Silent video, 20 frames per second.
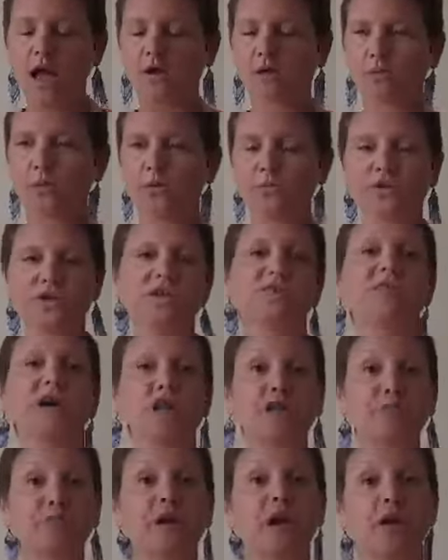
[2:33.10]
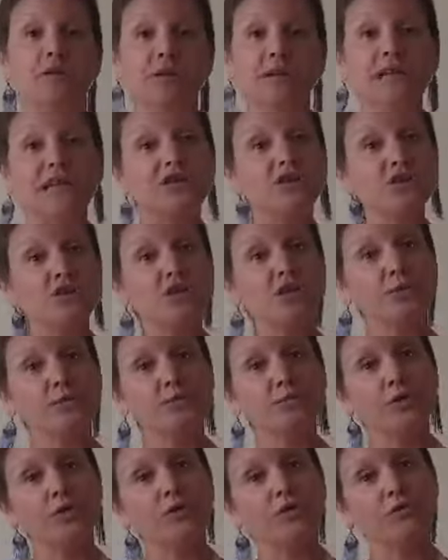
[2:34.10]
when we're developing our relationship
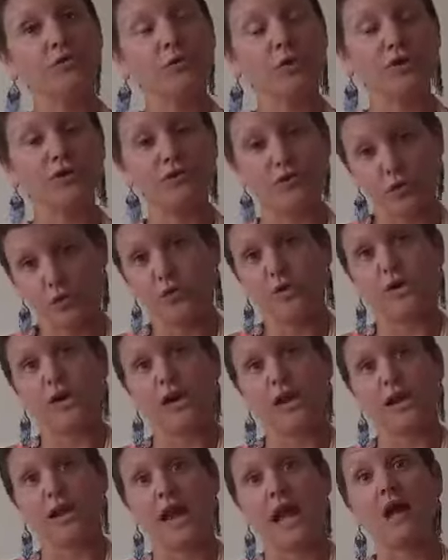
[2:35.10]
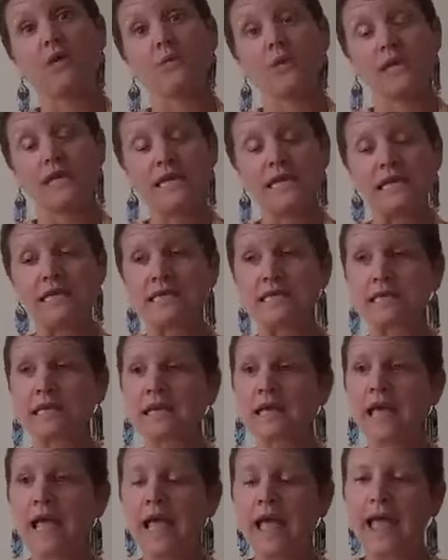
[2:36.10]
with food and how we eat.
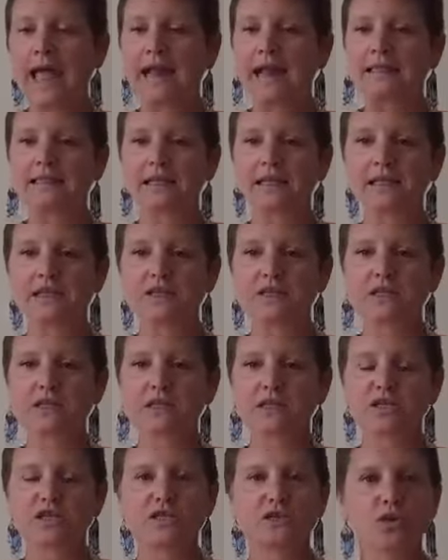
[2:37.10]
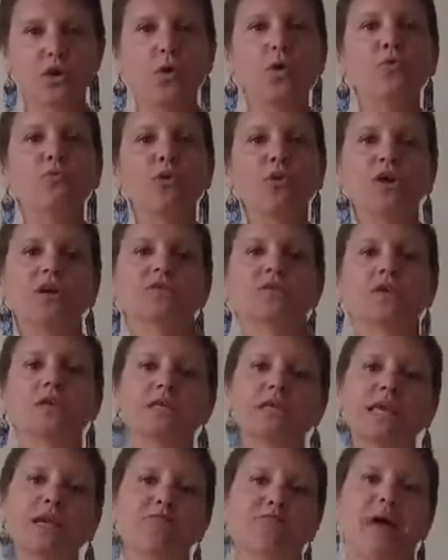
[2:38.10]
And I think it's so important for us
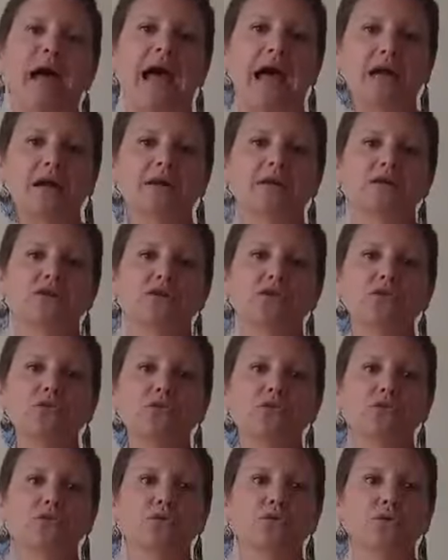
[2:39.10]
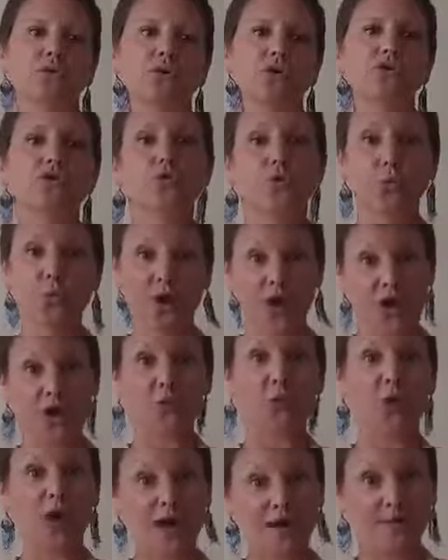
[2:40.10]
to get back to the
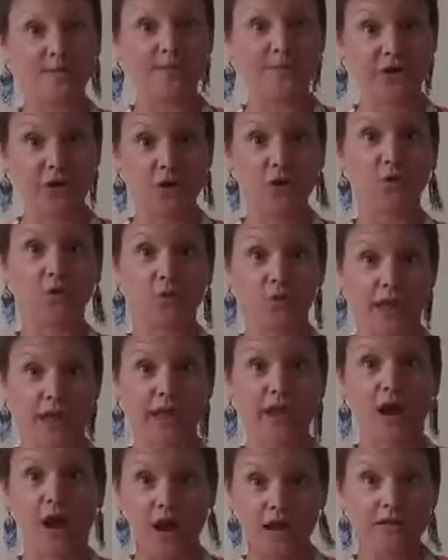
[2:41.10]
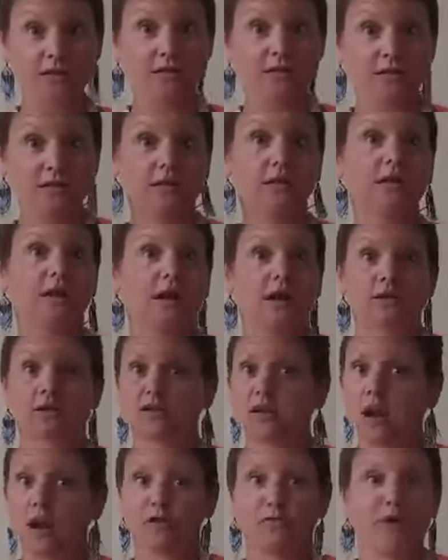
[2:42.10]
one-on-one, like us,
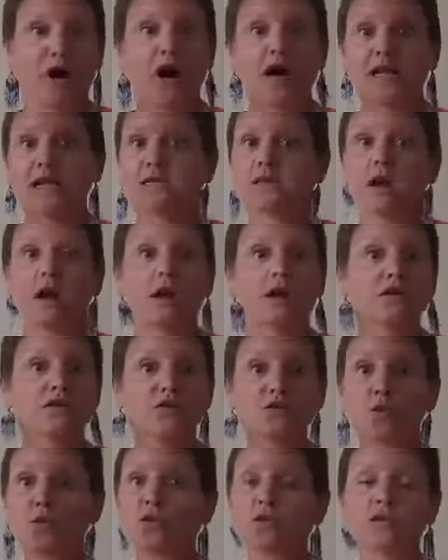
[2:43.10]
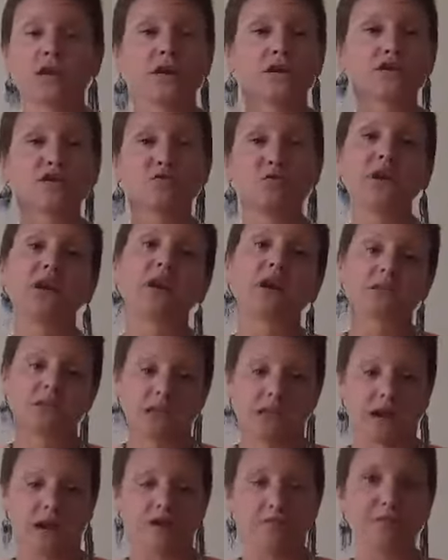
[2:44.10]
our bodies, our souls, our spirits,
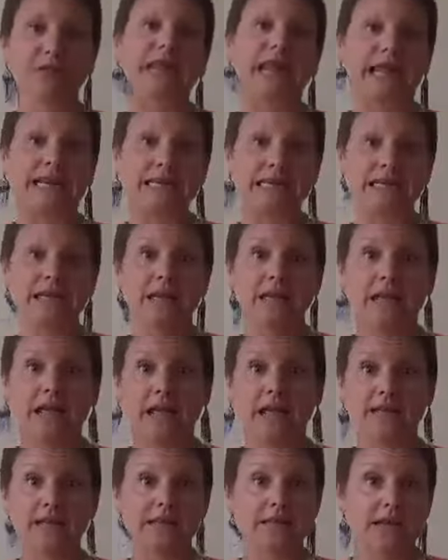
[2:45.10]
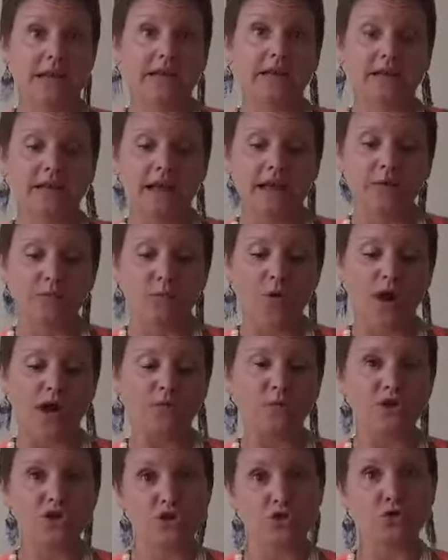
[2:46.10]
and our plate, and why
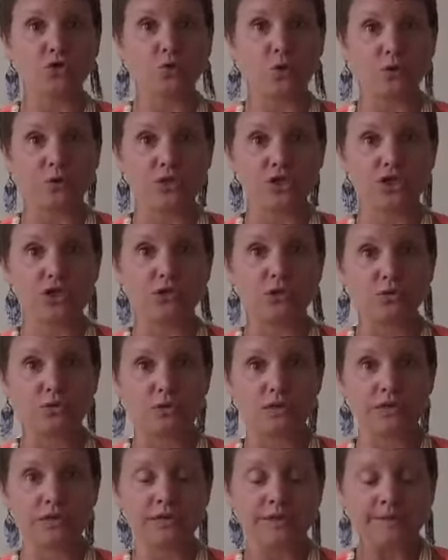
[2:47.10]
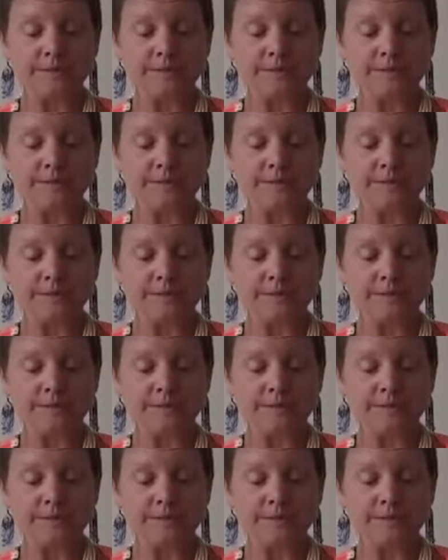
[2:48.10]
we choose what we choose.